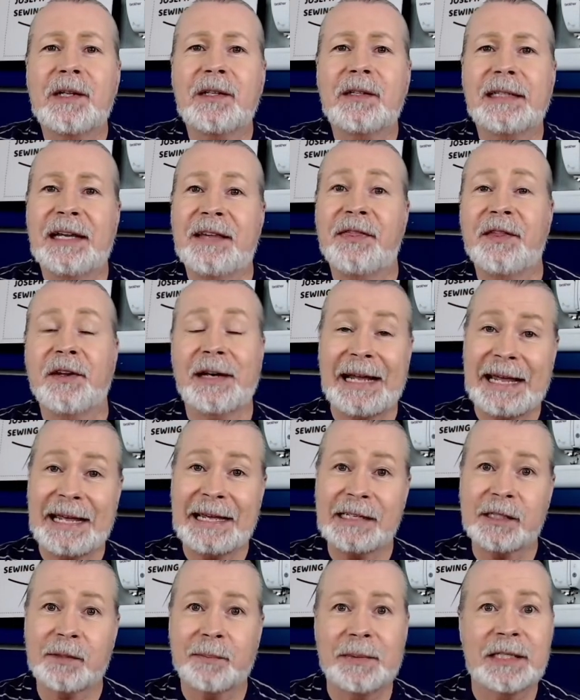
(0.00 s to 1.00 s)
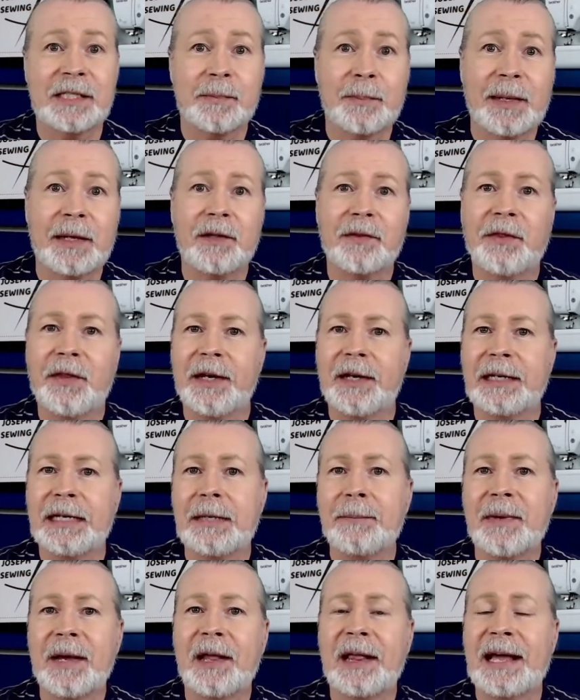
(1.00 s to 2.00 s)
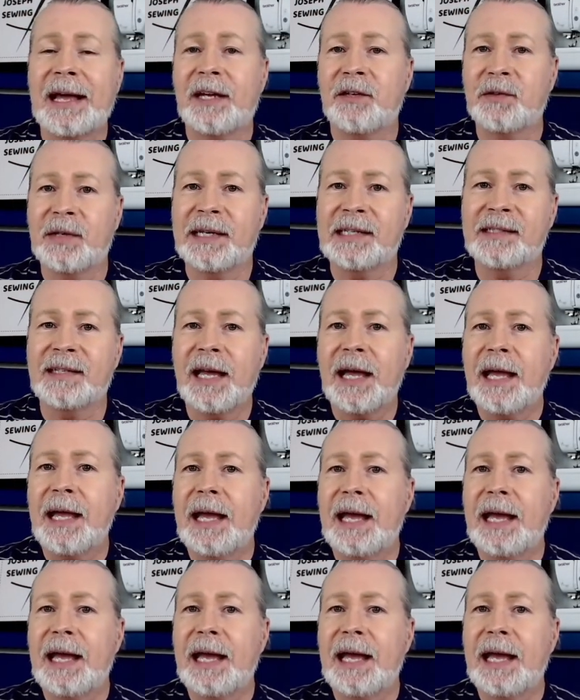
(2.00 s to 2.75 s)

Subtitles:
in their haste, misspelled their email address,